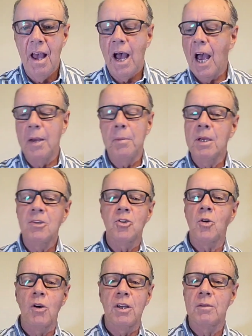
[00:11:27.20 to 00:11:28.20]
I'm
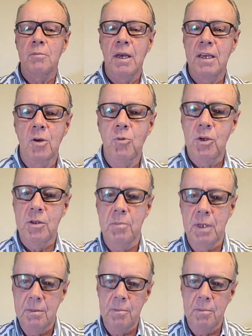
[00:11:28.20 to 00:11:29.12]
enjoying my equipment,